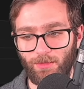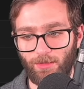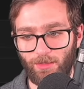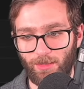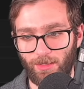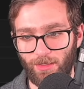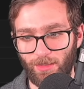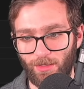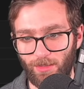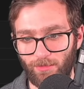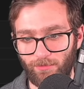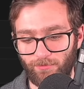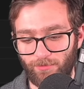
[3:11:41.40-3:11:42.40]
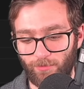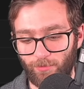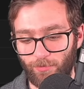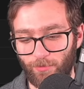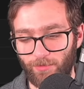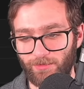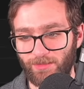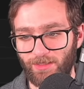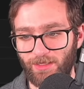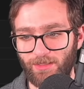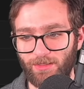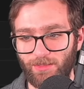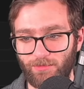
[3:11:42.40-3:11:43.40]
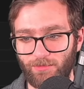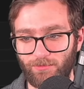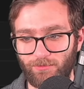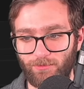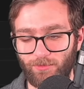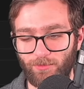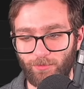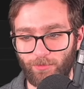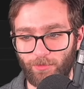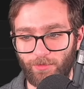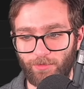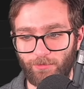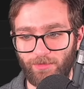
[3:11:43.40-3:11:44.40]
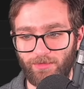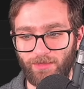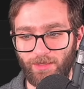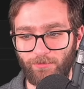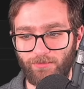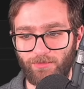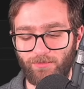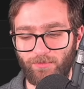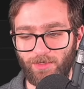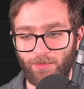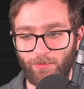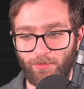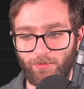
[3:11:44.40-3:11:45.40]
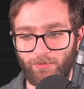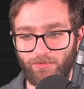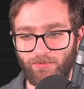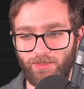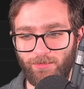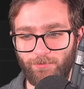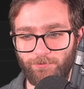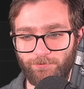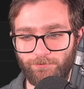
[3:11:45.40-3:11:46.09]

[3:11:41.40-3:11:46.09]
from port 80 to port 3000 of my local machine.